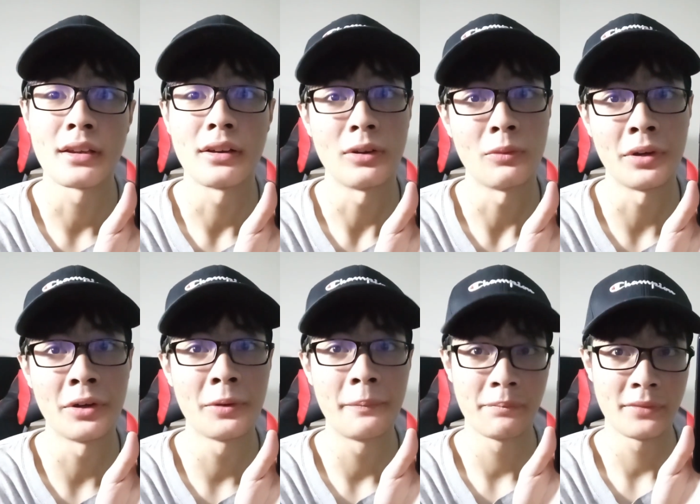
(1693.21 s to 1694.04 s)
Well,
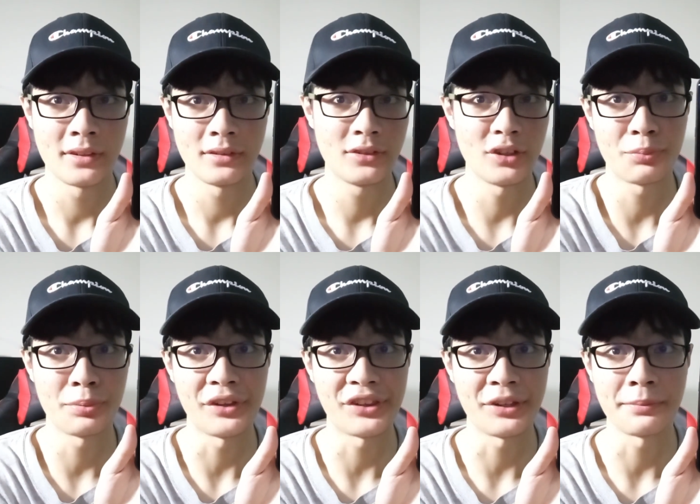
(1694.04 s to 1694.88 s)
just pretty
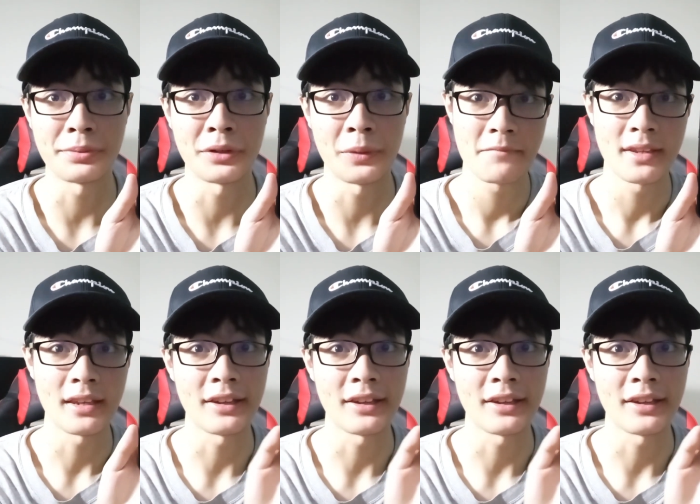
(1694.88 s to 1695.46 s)
simple. It's